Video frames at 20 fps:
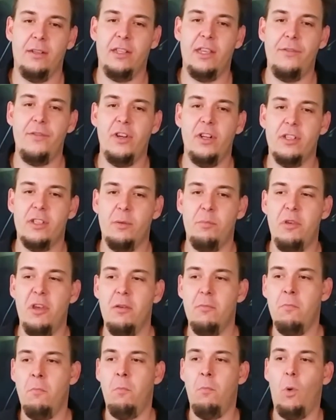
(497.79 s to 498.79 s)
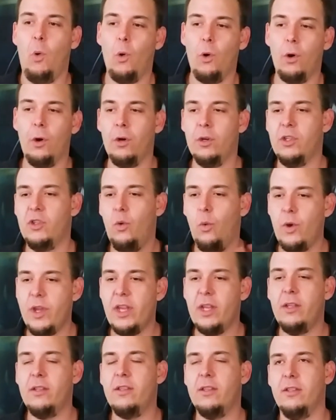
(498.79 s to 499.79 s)
giving us a bit more
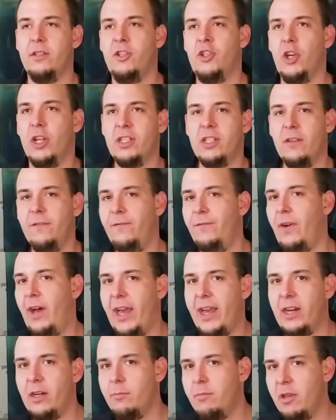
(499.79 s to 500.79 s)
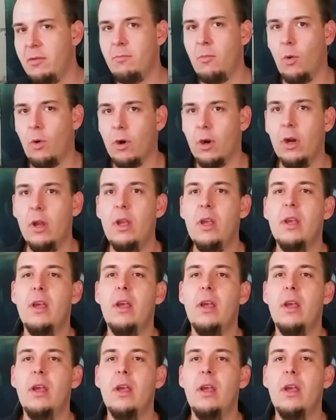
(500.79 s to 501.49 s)
tweak to justify it a bit more.